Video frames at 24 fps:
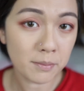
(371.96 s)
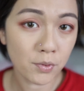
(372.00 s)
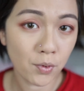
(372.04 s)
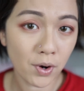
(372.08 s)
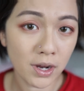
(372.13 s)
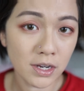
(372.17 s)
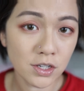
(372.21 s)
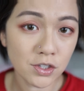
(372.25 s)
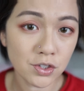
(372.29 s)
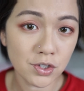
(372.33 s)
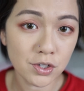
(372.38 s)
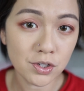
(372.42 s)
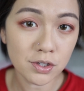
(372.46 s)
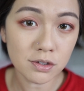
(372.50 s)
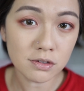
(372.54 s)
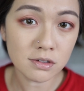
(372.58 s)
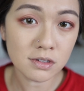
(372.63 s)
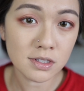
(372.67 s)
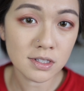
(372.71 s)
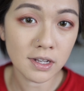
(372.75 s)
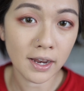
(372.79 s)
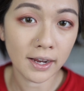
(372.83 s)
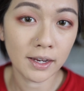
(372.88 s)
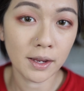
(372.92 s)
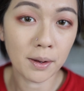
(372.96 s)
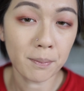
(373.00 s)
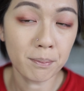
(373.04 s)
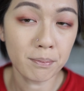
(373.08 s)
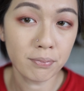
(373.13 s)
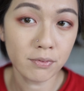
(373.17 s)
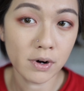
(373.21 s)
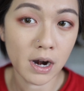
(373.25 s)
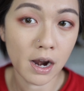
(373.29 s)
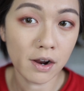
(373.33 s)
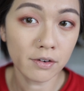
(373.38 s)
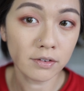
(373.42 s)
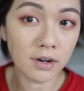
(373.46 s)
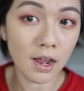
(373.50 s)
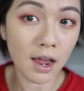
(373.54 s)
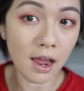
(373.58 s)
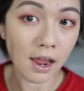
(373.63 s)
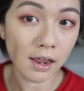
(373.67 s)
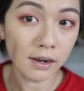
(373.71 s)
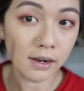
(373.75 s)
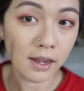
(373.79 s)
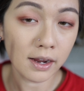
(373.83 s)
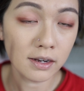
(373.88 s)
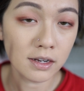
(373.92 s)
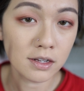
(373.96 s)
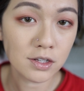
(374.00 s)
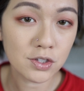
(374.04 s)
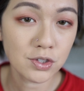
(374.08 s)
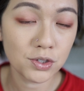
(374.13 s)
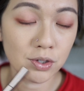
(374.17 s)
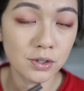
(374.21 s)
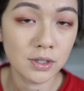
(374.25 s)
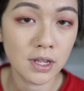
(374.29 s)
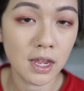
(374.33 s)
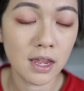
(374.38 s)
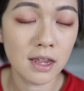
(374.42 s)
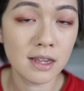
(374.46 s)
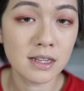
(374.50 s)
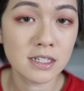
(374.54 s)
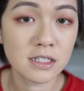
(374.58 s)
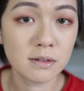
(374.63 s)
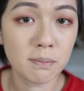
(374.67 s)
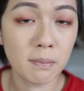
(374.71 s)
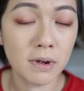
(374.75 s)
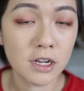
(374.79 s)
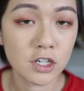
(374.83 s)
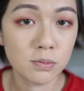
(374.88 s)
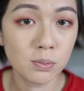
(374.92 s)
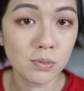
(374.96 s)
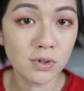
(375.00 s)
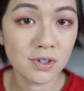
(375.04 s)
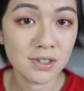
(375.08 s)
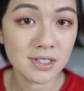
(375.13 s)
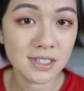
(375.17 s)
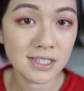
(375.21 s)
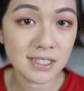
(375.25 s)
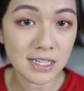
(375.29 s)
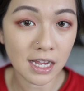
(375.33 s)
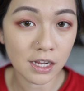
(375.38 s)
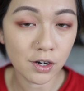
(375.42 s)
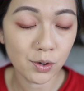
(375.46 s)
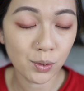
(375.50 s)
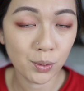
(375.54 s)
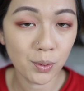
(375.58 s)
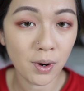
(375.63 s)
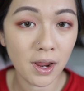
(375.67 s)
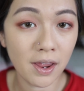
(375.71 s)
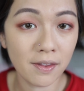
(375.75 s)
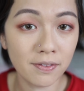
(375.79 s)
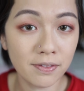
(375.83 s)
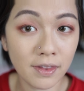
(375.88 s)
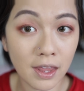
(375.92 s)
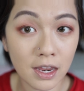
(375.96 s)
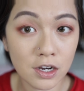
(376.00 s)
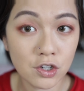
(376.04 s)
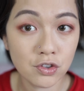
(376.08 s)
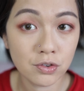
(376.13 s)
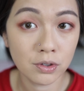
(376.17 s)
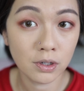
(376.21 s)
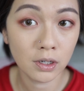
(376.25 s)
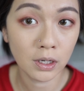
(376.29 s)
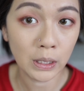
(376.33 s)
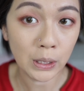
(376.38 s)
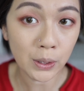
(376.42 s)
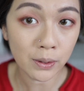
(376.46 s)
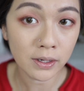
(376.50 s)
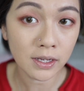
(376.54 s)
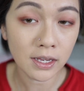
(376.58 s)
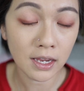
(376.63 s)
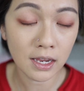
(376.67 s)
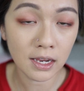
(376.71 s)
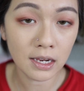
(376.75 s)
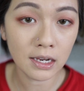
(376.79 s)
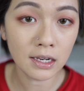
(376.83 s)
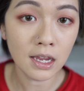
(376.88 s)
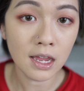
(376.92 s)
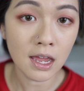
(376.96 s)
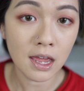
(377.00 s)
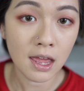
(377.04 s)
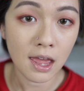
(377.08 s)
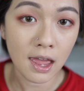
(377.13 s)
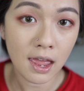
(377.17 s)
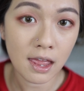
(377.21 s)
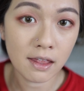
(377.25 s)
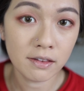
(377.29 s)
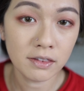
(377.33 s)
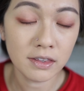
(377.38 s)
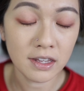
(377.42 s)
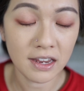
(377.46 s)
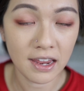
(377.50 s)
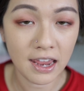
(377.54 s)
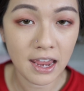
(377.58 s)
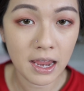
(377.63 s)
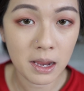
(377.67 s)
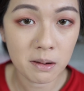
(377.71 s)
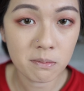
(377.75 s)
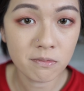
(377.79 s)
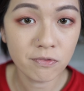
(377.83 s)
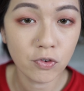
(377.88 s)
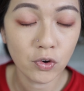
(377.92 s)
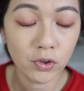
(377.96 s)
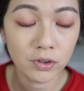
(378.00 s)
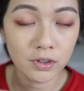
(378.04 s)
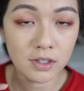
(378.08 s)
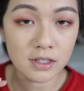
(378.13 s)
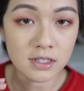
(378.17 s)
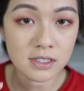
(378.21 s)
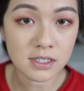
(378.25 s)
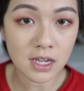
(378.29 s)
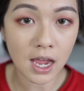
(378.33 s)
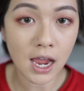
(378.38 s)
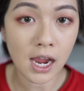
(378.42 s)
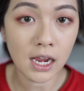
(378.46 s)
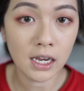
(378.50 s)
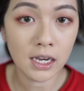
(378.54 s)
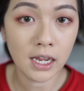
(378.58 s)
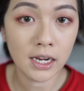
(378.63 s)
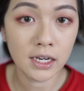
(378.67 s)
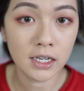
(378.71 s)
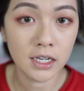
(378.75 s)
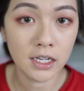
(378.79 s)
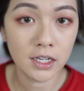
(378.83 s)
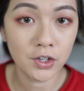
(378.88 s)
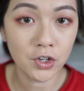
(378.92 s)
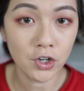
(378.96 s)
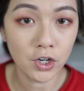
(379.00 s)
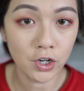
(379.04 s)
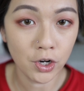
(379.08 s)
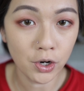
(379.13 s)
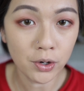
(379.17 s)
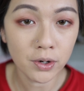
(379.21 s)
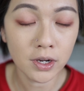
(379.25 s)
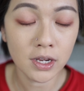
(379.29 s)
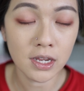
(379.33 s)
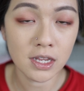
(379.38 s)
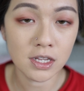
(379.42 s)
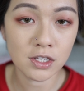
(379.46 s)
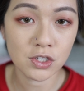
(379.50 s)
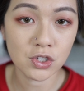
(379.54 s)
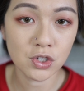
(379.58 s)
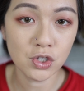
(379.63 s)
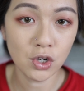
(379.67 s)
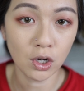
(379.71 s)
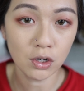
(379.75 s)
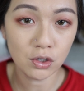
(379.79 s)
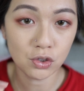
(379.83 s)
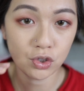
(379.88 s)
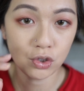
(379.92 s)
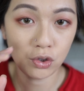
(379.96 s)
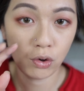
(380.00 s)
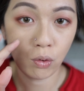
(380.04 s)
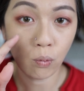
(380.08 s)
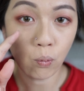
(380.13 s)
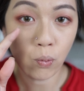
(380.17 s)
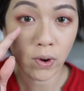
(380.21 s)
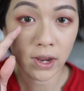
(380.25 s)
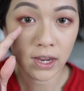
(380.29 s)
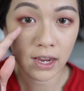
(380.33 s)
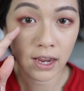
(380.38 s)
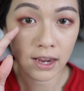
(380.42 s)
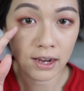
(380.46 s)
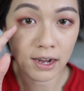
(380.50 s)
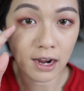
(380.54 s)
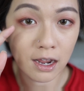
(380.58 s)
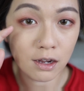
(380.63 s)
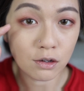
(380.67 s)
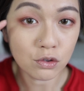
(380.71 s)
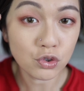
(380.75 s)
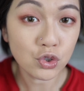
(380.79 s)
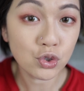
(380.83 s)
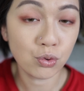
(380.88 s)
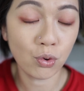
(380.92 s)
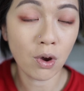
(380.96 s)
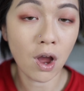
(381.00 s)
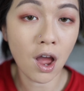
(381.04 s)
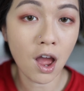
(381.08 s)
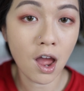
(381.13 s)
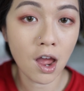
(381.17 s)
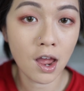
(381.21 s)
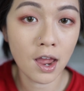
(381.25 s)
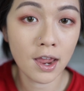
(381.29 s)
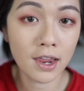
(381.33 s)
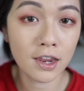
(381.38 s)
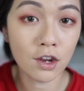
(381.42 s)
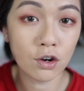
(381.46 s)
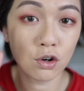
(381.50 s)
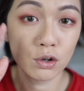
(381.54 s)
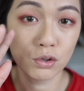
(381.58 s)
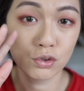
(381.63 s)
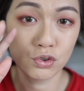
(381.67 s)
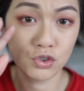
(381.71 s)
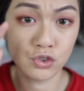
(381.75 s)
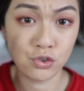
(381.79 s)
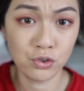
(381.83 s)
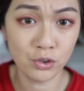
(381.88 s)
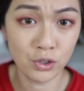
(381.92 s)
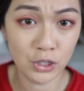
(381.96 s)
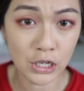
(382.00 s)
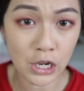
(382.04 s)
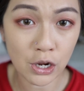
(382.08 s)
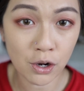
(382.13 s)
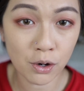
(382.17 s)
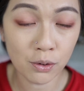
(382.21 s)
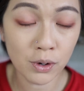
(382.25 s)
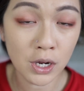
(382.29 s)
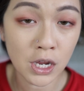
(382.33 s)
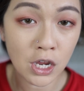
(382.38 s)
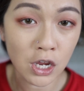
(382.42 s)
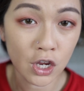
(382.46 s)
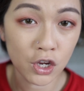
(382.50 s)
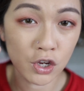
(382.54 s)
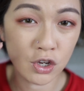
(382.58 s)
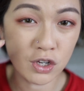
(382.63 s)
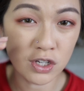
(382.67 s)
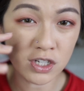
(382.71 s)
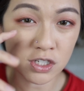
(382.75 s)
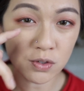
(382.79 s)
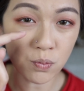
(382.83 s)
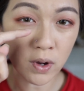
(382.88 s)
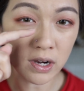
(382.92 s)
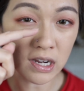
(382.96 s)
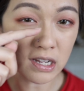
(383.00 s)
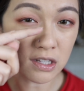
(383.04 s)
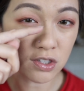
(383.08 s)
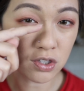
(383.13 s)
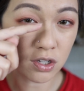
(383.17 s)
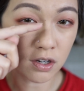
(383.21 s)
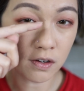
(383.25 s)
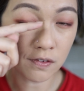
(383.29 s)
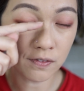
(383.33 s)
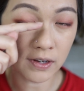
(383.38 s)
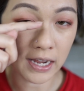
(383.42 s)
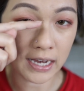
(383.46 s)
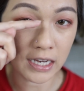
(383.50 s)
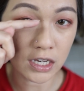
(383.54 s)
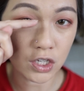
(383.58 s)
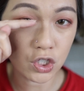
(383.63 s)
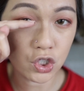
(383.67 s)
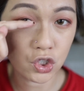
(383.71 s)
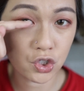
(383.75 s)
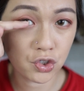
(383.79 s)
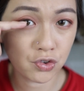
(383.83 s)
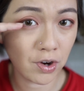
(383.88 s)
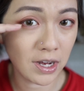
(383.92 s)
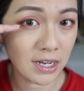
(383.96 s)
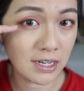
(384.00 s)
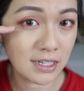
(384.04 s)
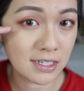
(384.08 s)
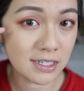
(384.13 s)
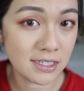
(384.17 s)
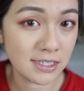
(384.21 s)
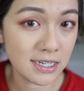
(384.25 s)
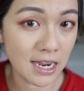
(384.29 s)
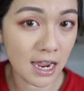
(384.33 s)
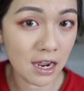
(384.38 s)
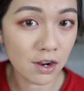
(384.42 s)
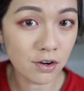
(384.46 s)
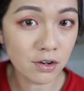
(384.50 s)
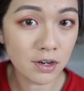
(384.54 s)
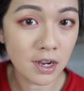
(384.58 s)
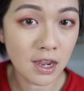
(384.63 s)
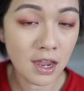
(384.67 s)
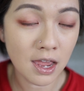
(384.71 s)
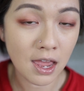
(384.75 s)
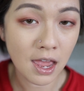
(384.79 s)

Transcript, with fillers: I'm going to use like a brown eyeliner so that it's much more subtle and natural looking. And the aim for this eyeliner look is not to wing it out too high or too low. You just want it sort of like straight down